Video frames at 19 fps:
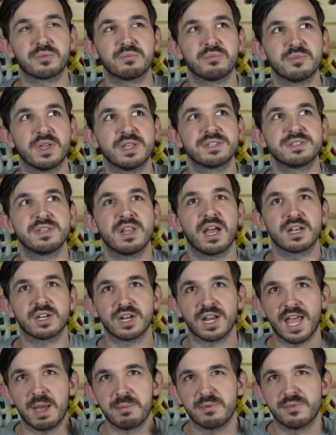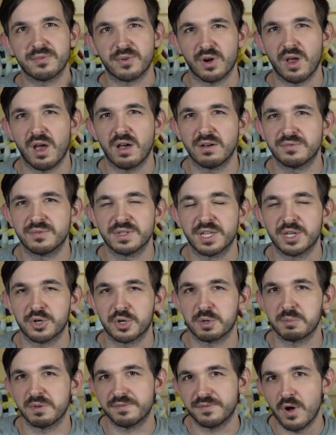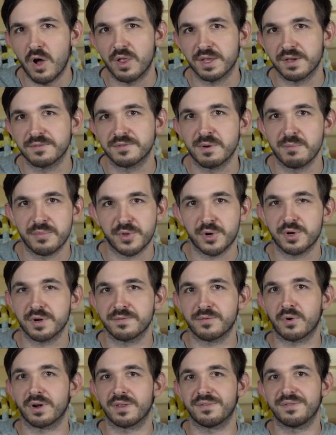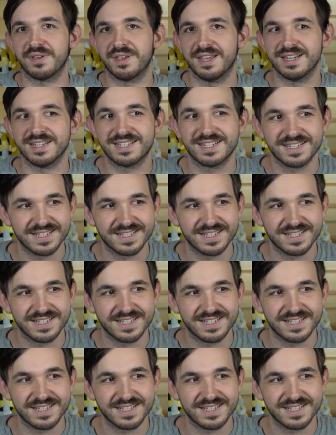it's not going to happen very often that you're going to be falling from 30, 40 feet.